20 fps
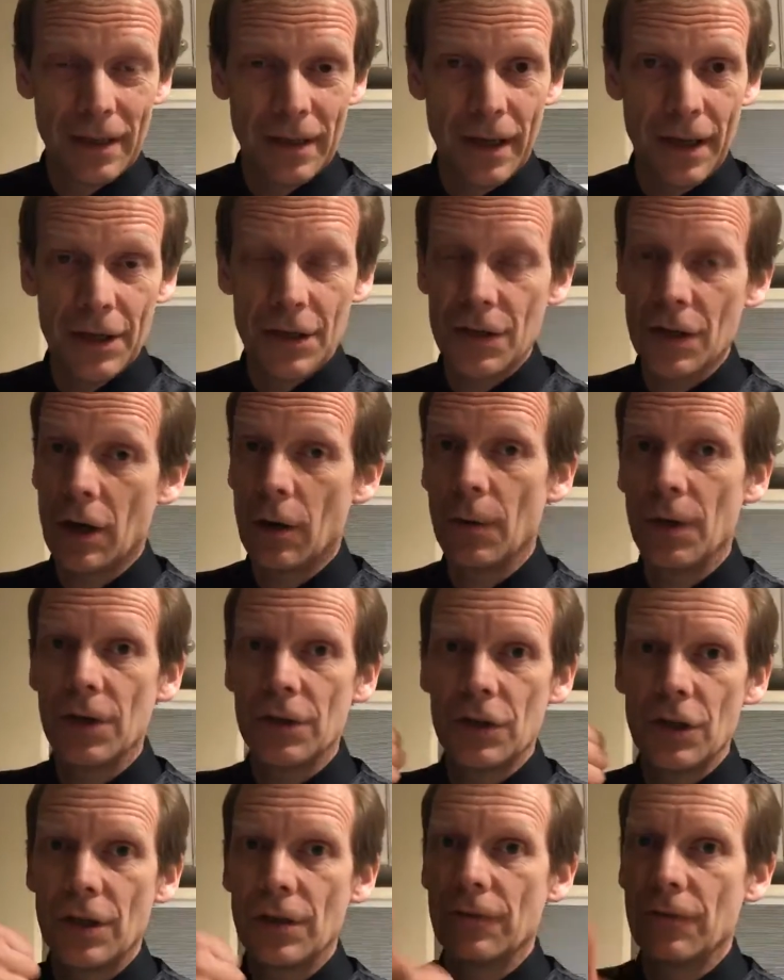And as
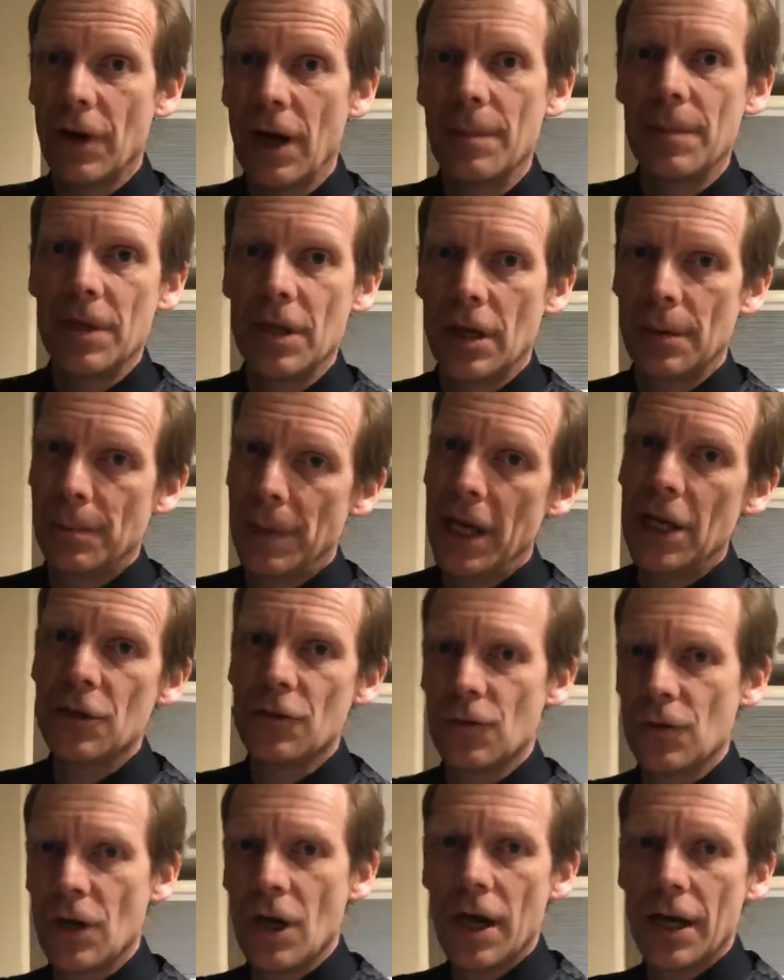always, you can find me on
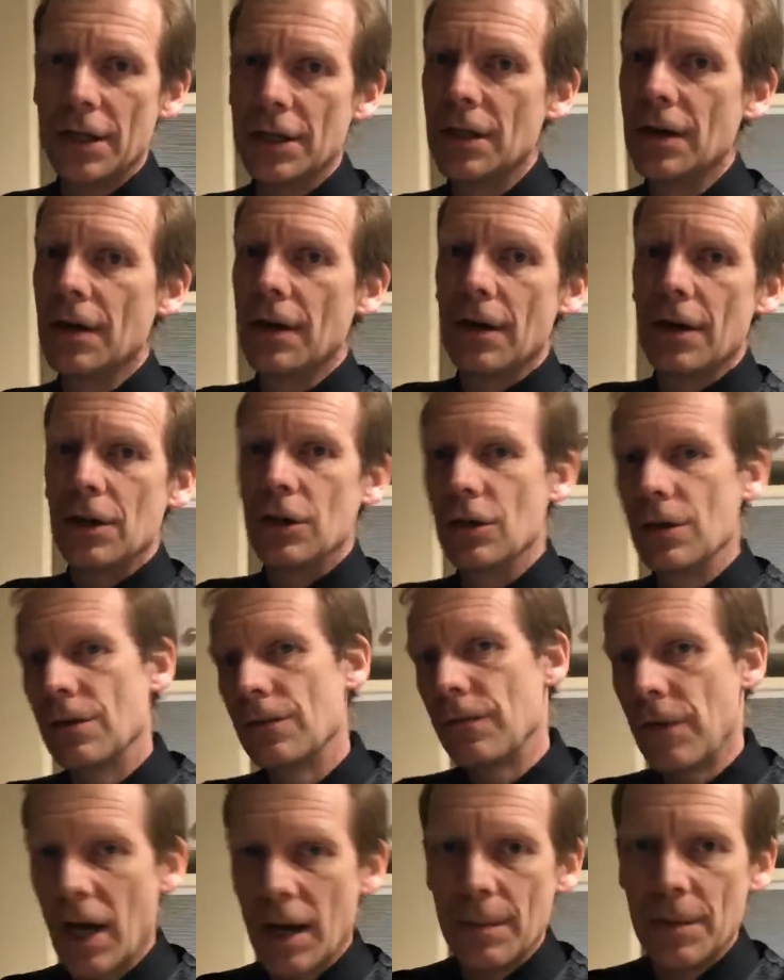Patreon, you can
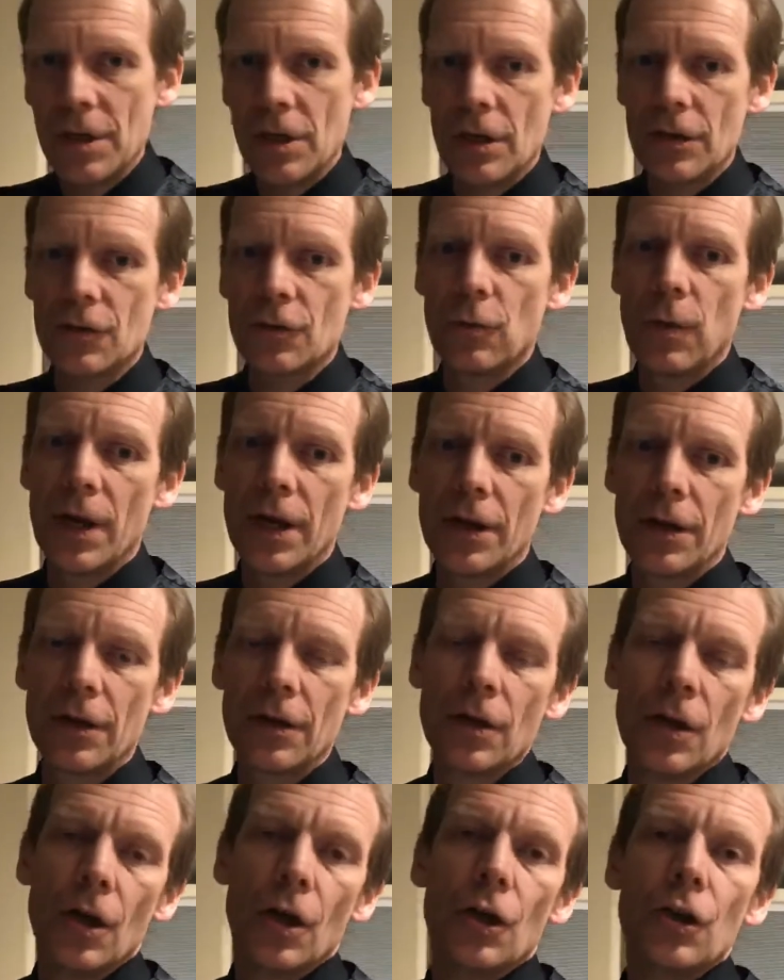find me on
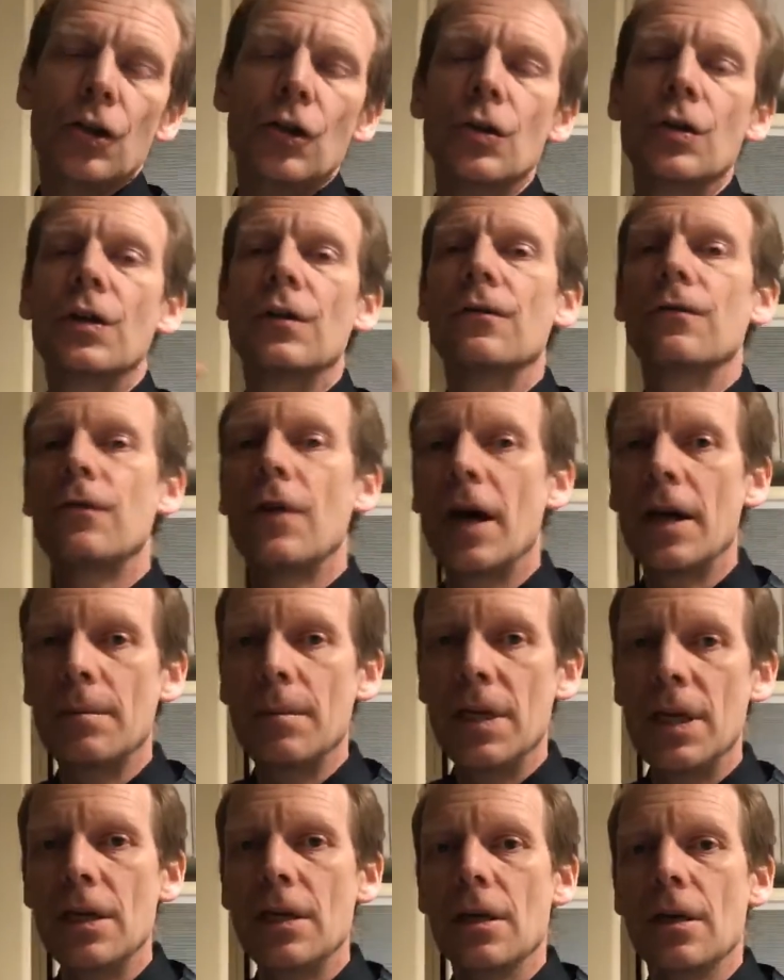Twitter, you can find
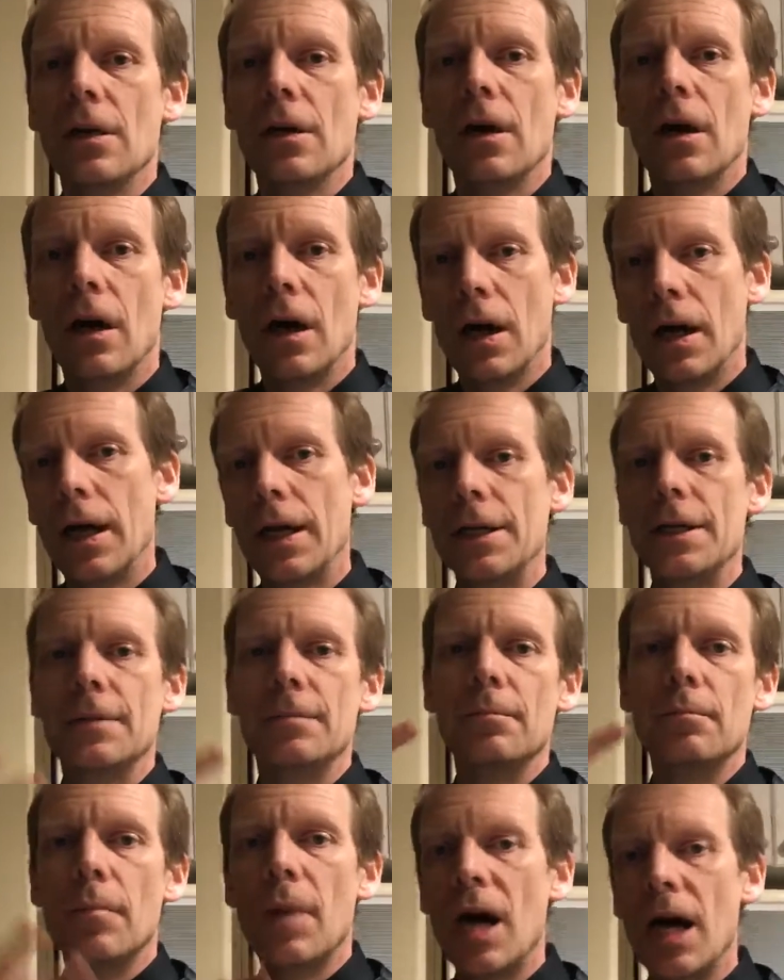me on
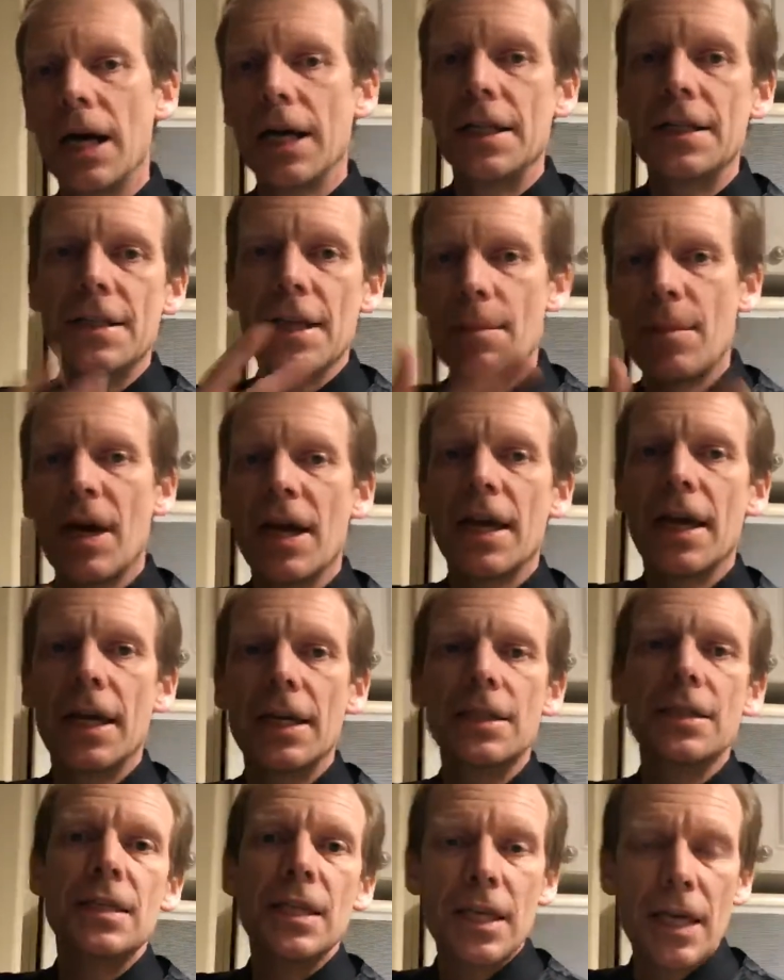Minds,
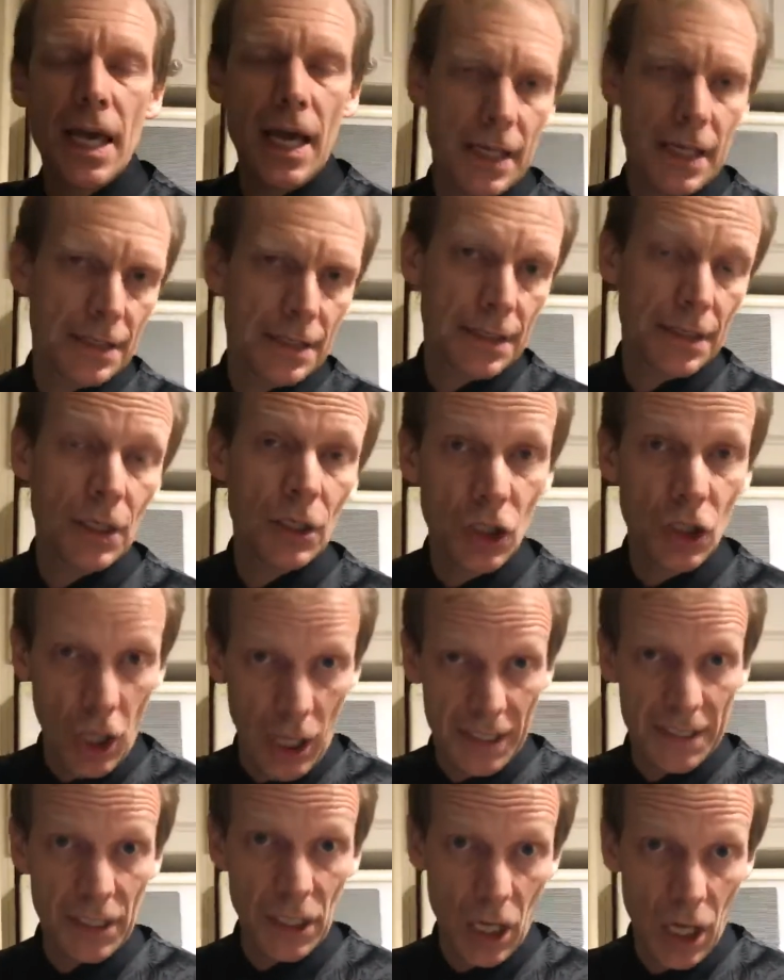
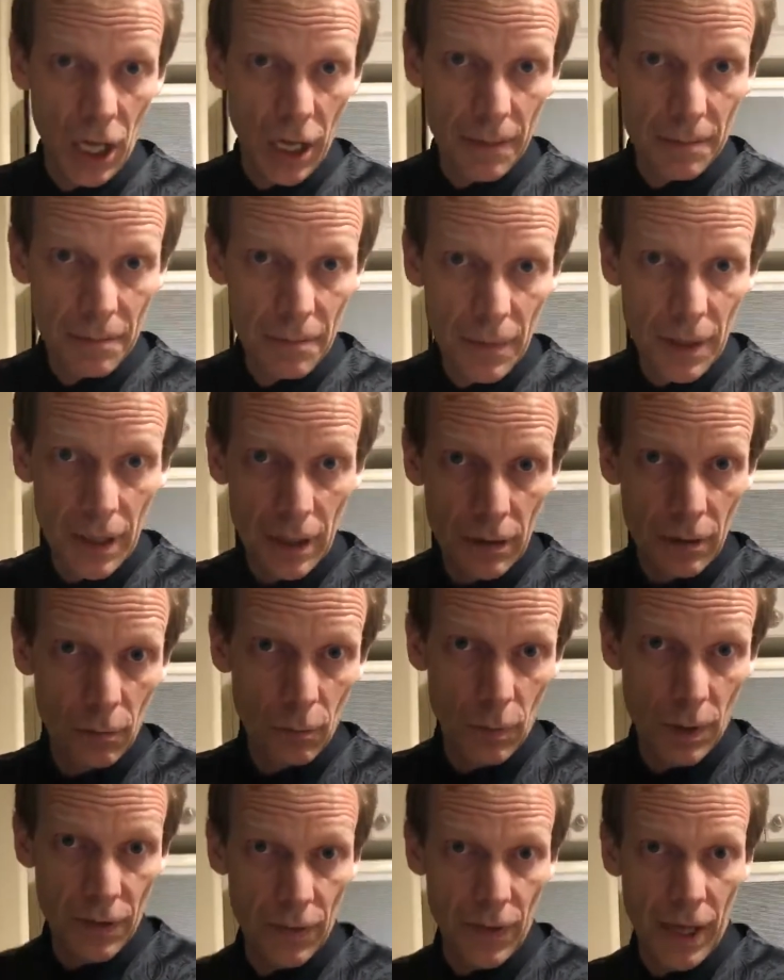MINDS.com,
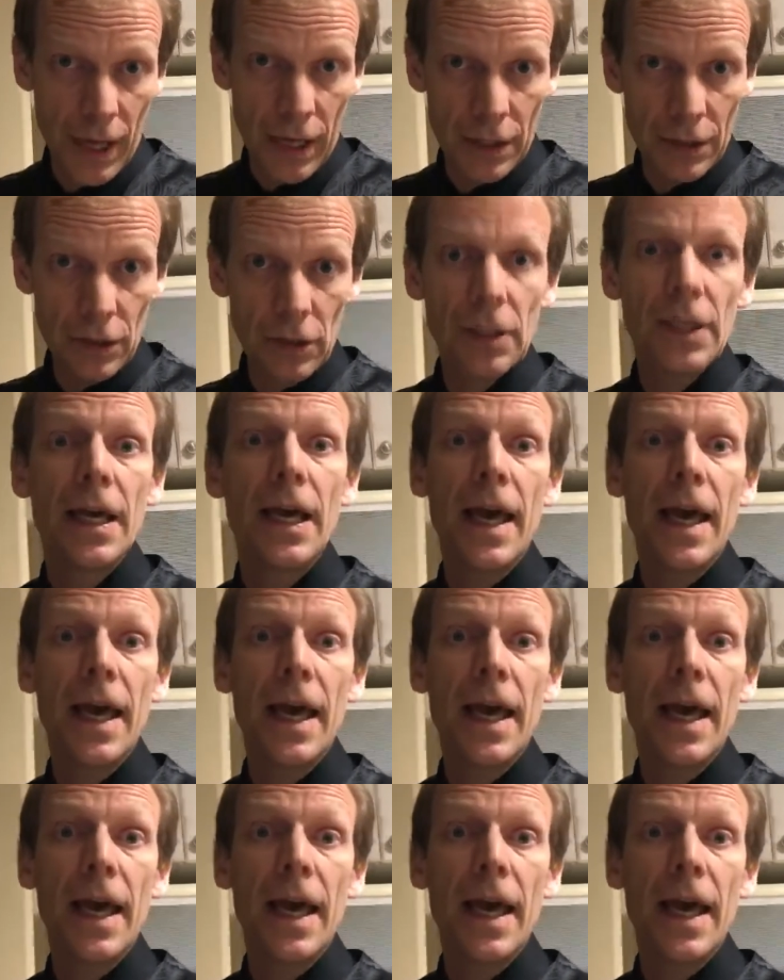with the handle